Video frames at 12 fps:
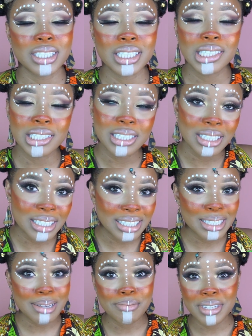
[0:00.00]

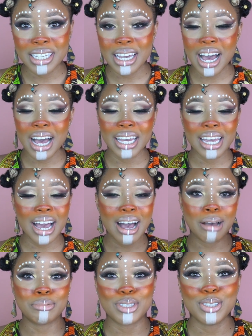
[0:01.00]
Listen to me, I
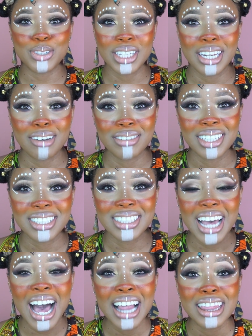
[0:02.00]
absolutely love it.
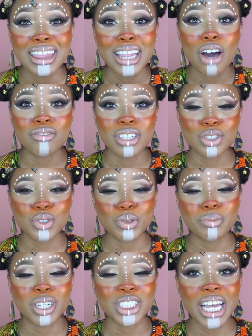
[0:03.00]
I love this
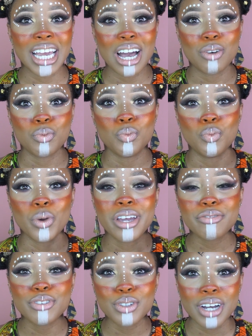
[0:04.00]
so much. I can't
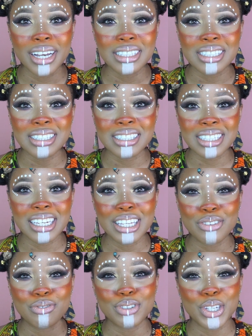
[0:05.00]
wait for you guys to see
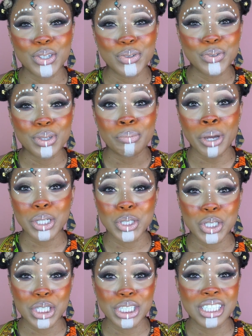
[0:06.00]
the video, the
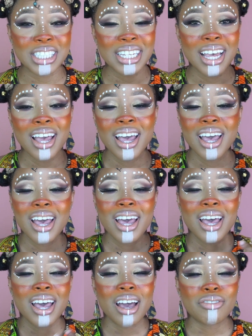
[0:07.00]
pictures,
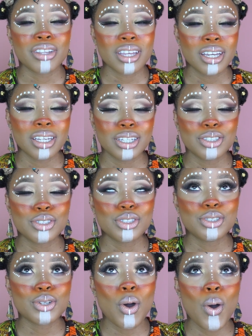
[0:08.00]
everything. It's
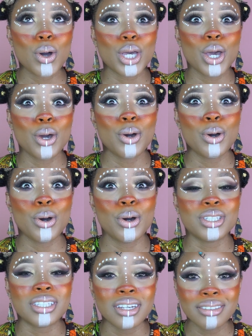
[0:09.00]
so
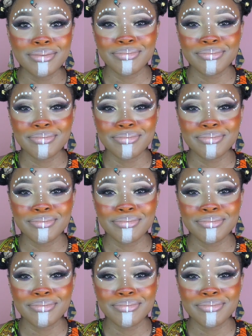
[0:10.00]
cute.